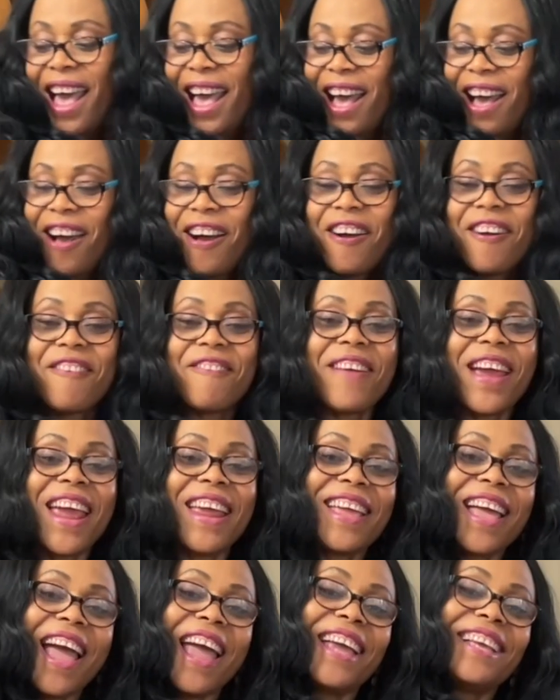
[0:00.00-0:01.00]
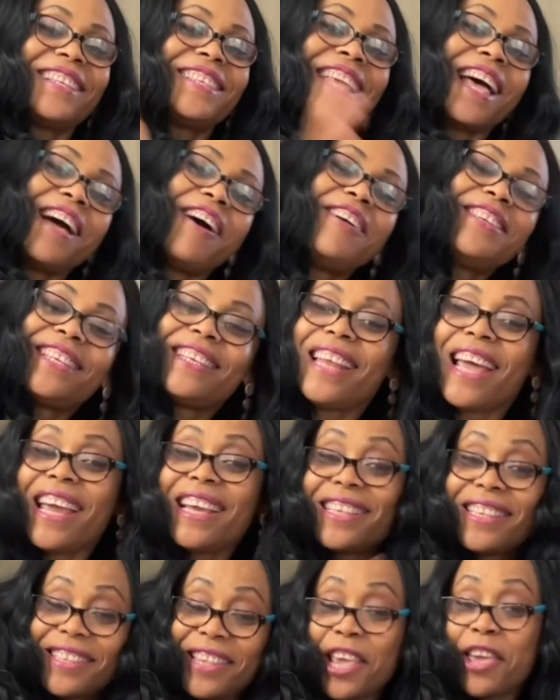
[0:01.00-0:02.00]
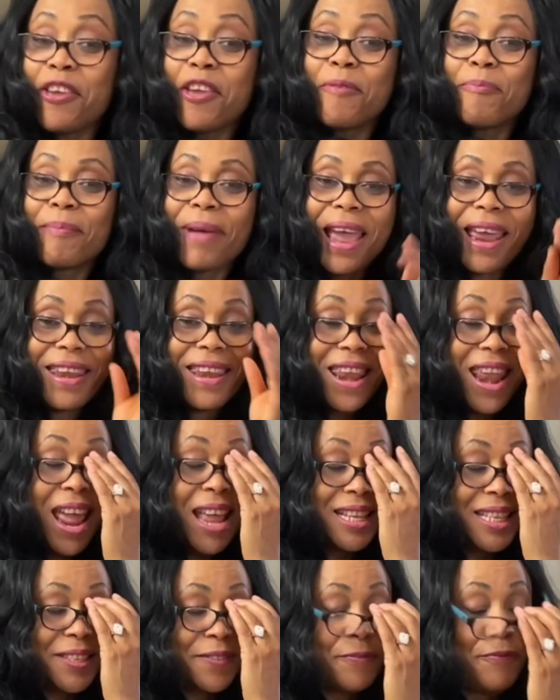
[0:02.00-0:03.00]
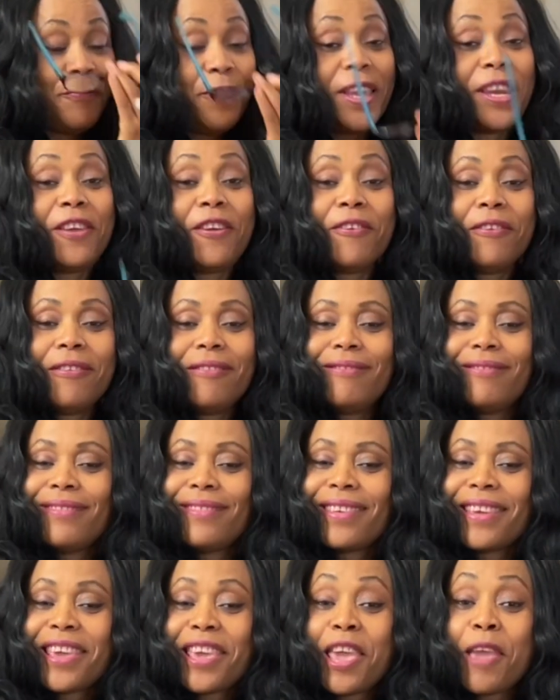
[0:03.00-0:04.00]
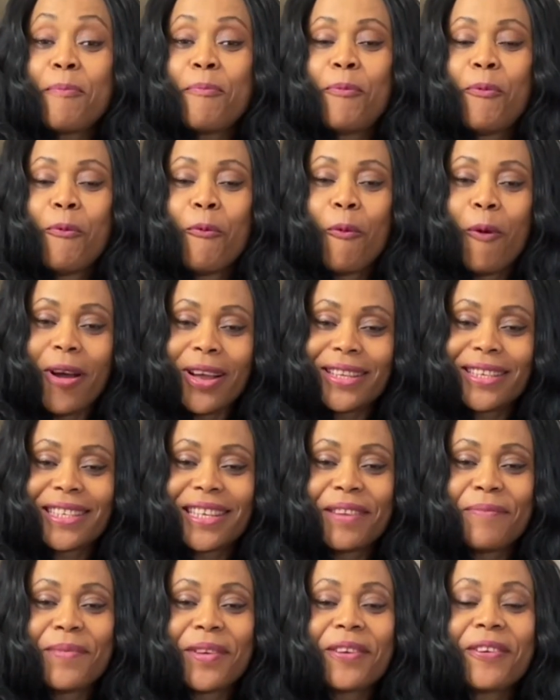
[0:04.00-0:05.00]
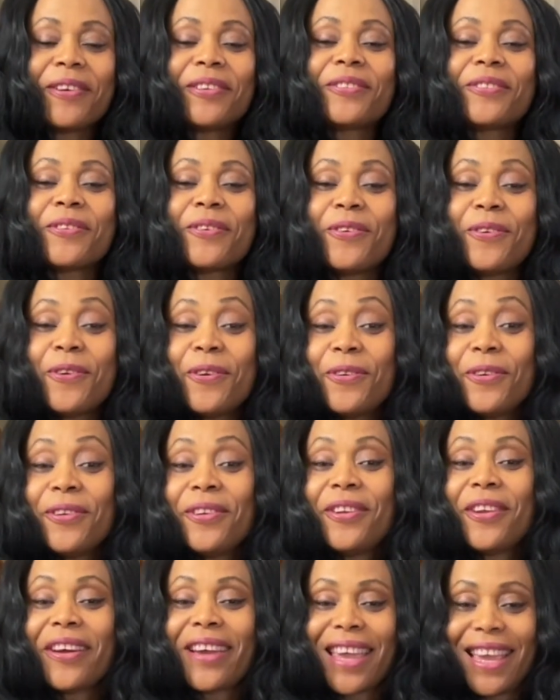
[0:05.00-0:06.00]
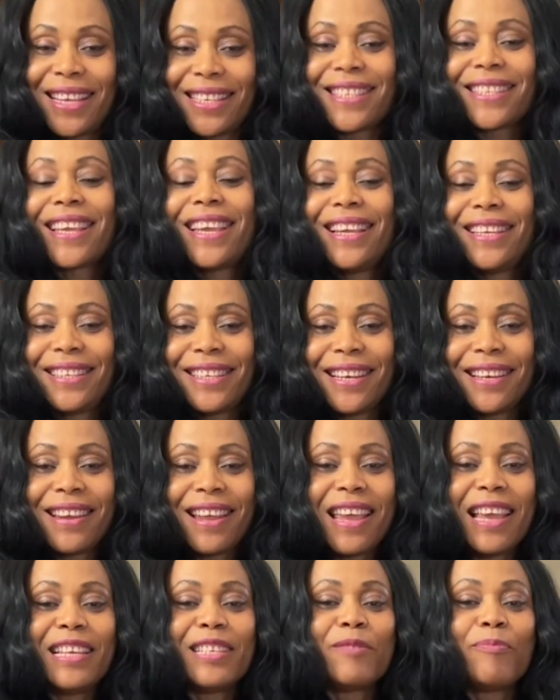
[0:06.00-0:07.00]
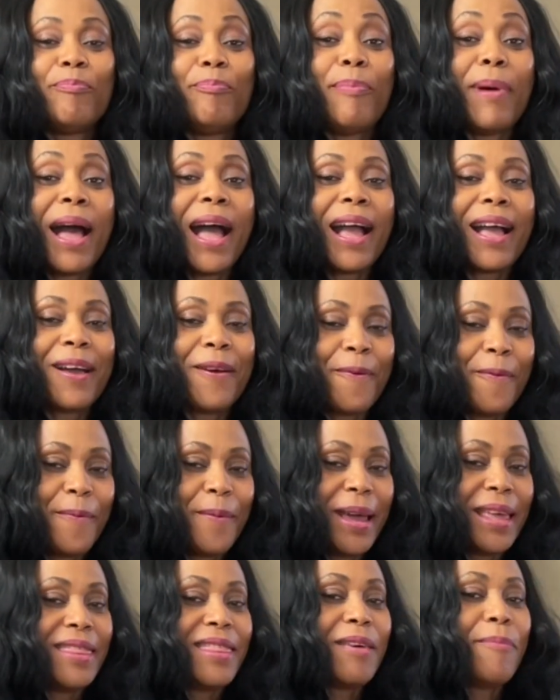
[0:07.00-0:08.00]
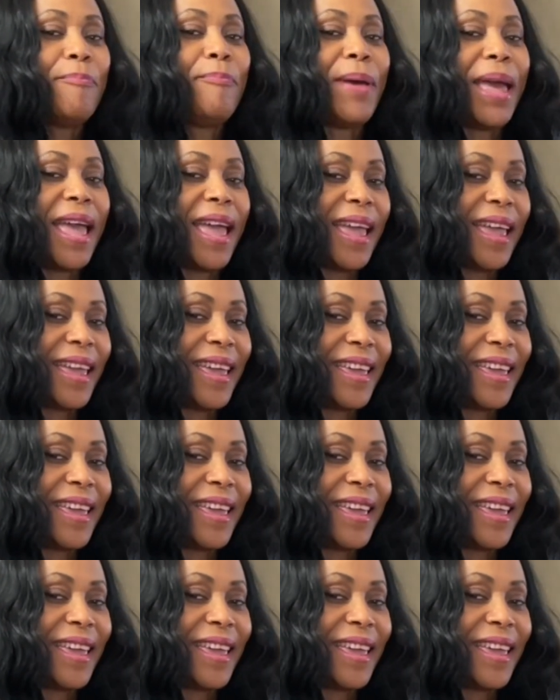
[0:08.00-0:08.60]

All right guys, until I see you in my next video, keep watching because Oyoyo Kitchen is back with the bang.